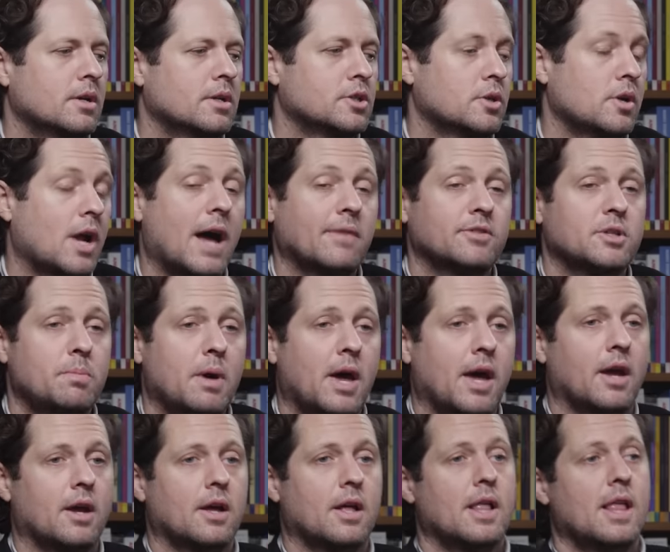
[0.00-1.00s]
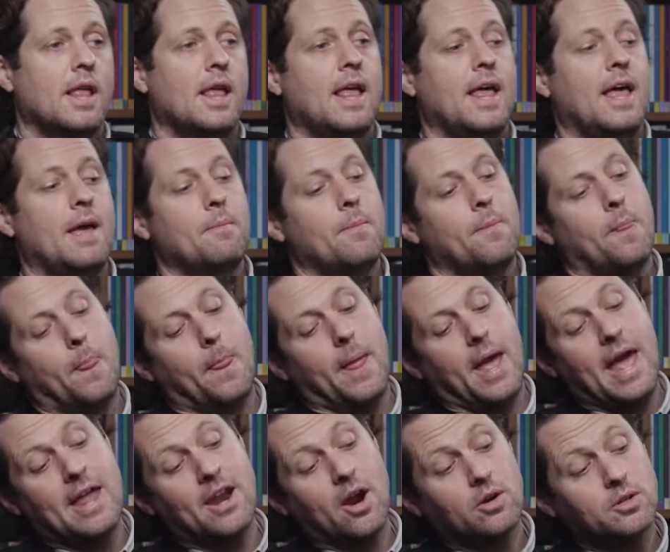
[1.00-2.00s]
to not have to pay.
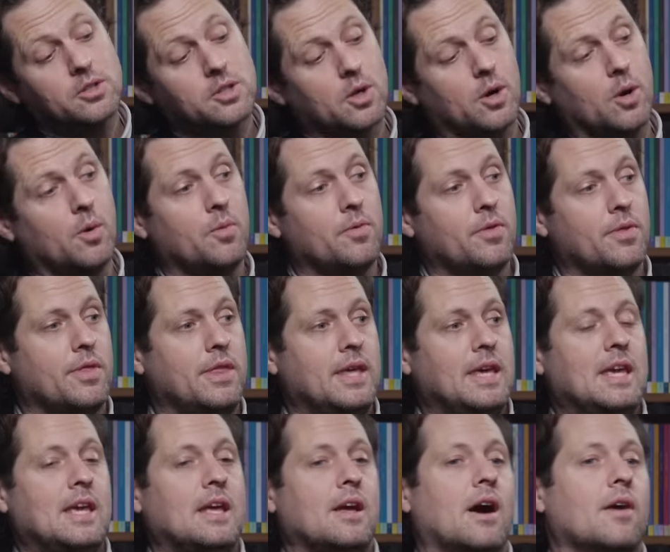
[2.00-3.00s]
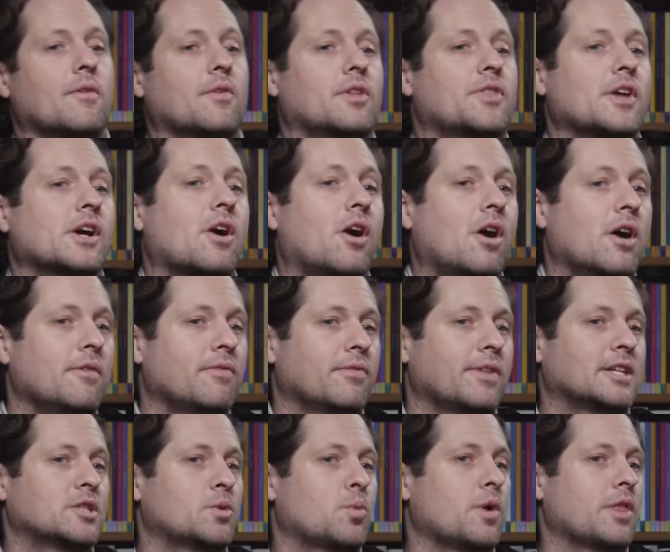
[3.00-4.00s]
And also the the
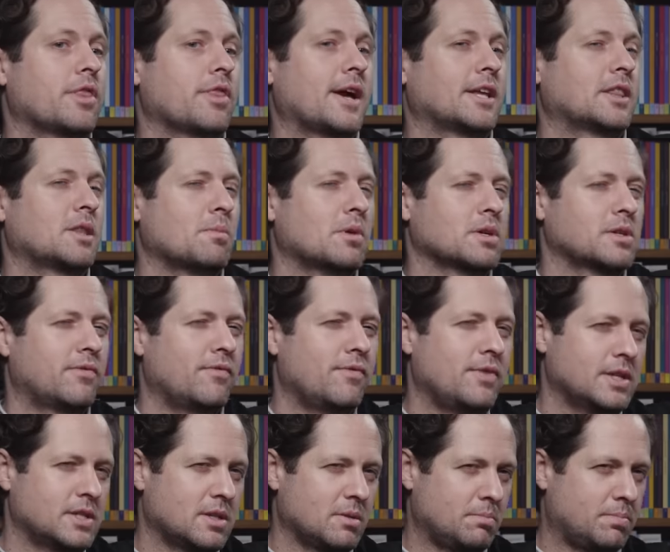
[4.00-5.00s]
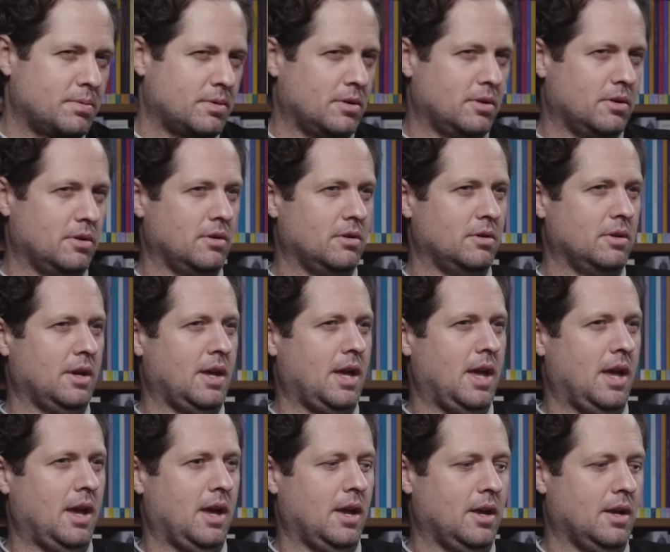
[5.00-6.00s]
conflict with like the most visible
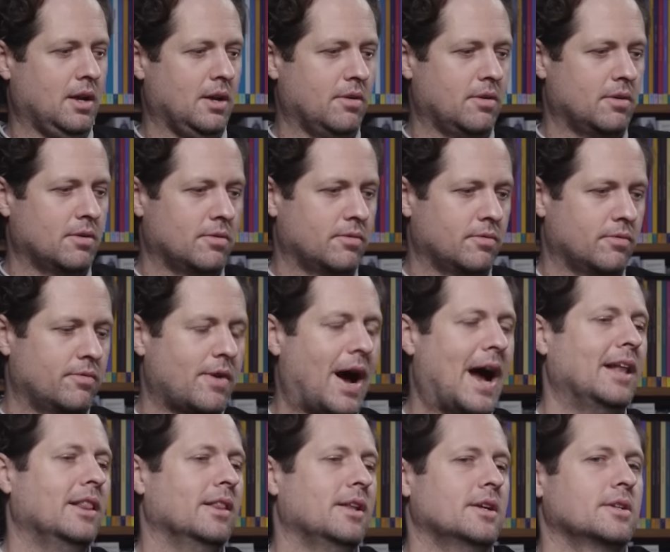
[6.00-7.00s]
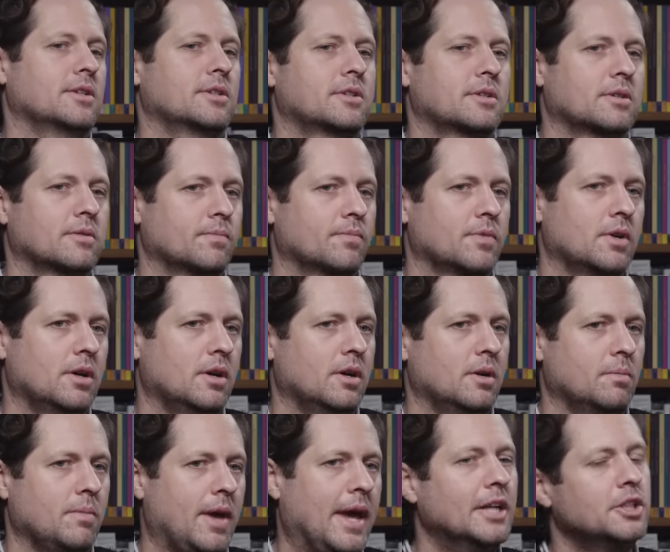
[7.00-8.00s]
and violent
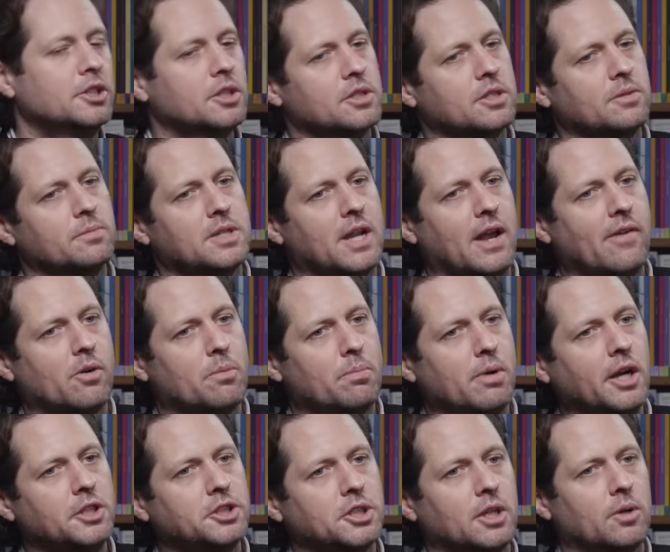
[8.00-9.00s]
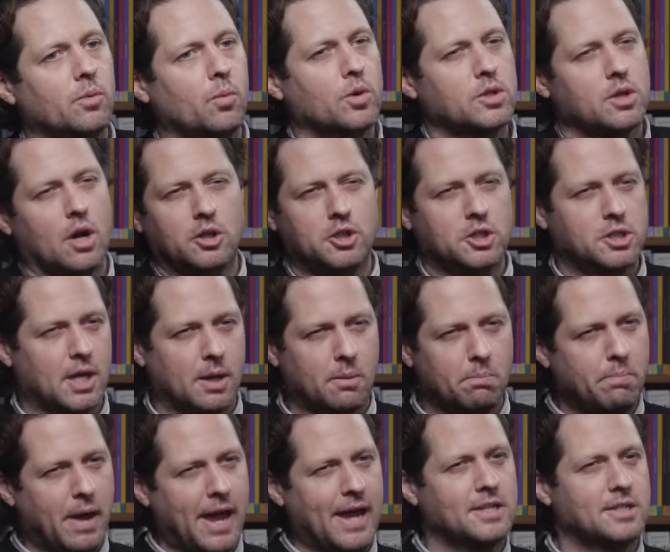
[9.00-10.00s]
um, agents of state repression was just
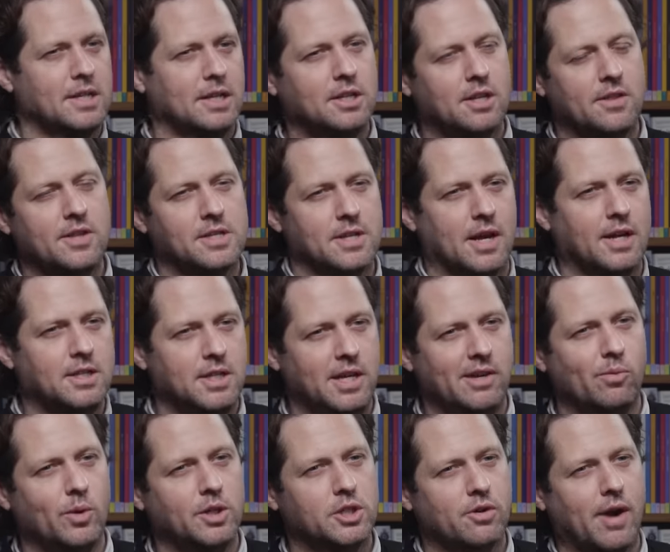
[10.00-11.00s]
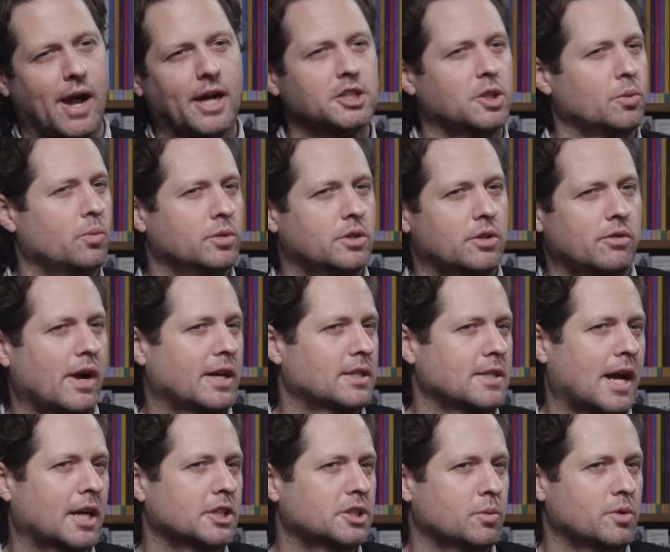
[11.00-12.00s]
like baked into this idea of what direction direct
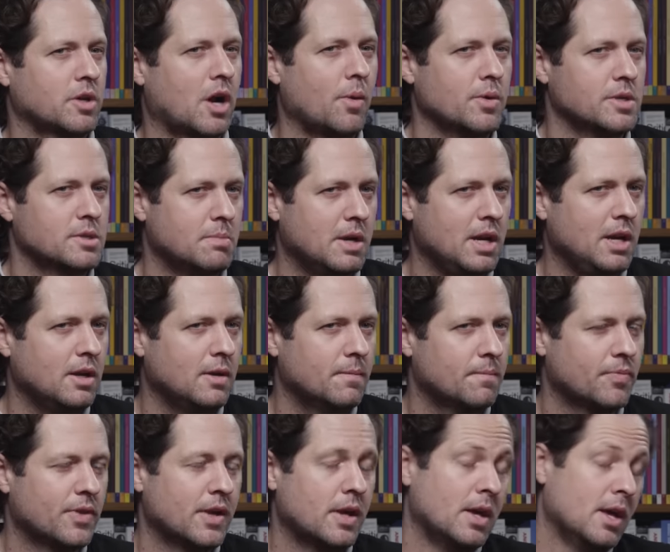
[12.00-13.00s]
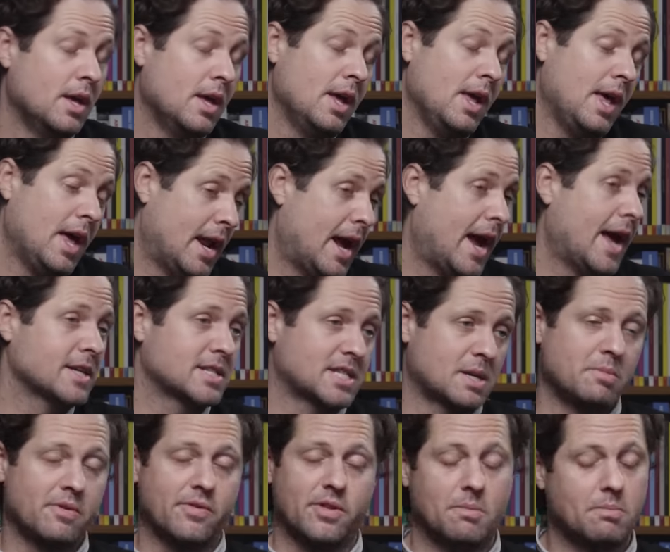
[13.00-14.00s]
action would always mean. And I asked
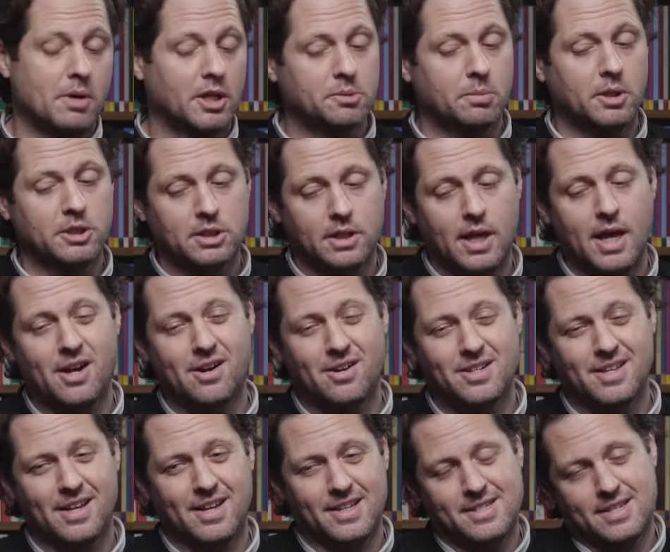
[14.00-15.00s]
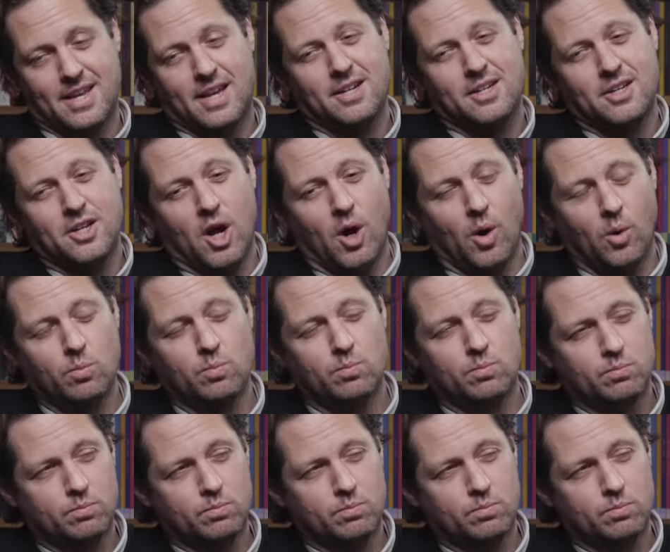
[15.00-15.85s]
some of them much, much later, I said, you know,